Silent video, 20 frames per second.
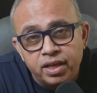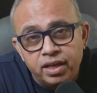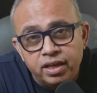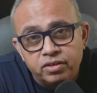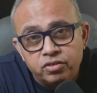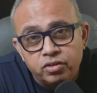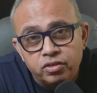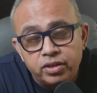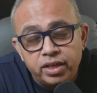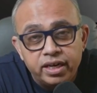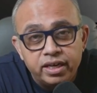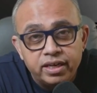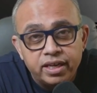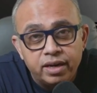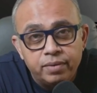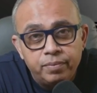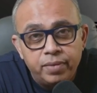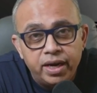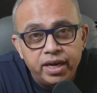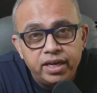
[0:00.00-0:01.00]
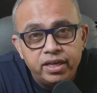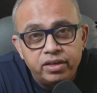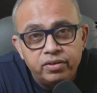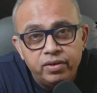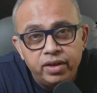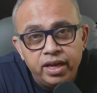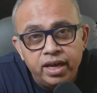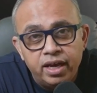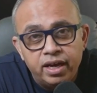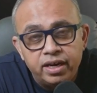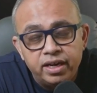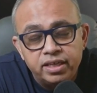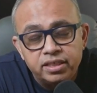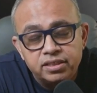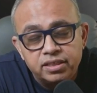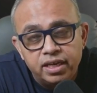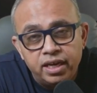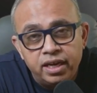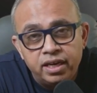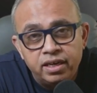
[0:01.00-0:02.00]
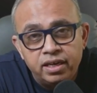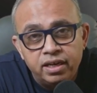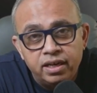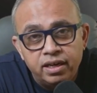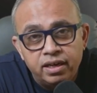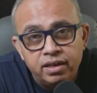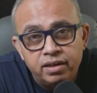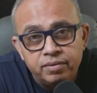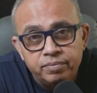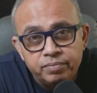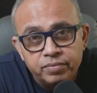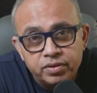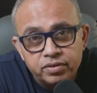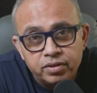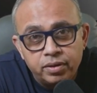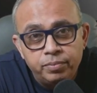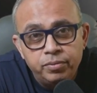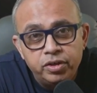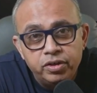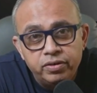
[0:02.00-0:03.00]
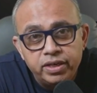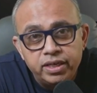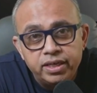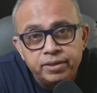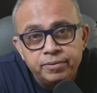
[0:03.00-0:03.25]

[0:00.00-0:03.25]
so that it can bind to ARH and subdue it.